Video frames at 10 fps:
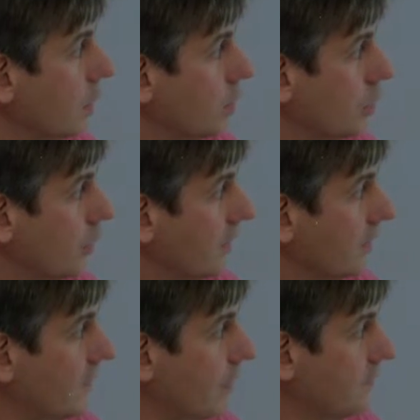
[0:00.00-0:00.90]
Showing
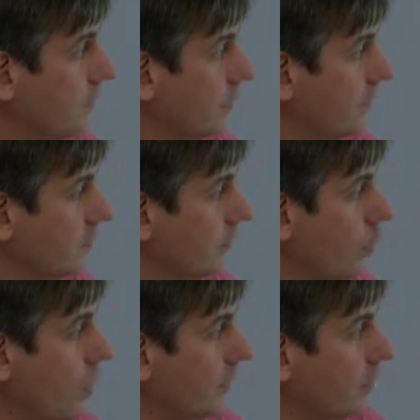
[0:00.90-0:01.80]
time series over
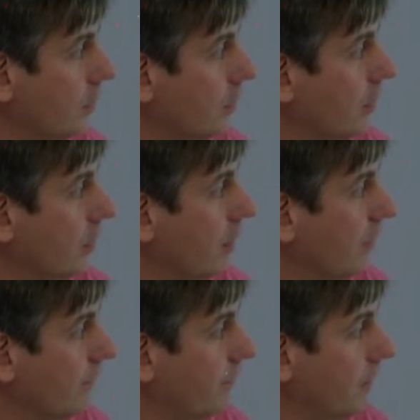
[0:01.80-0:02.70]
1 year
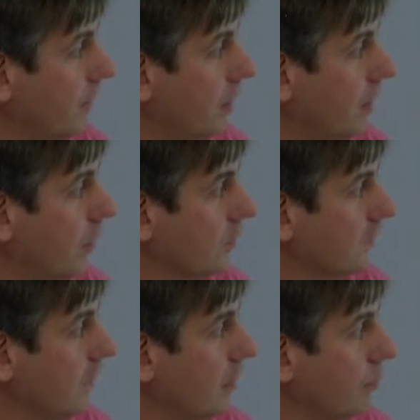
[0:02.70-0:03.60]
of the
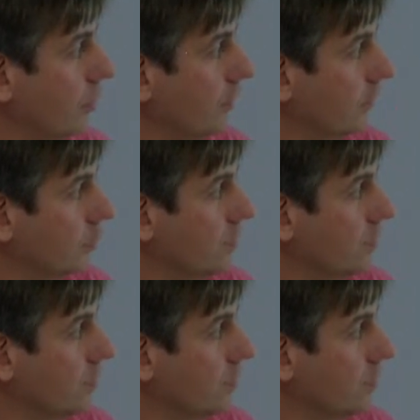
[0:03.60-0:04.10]
OSCAR product,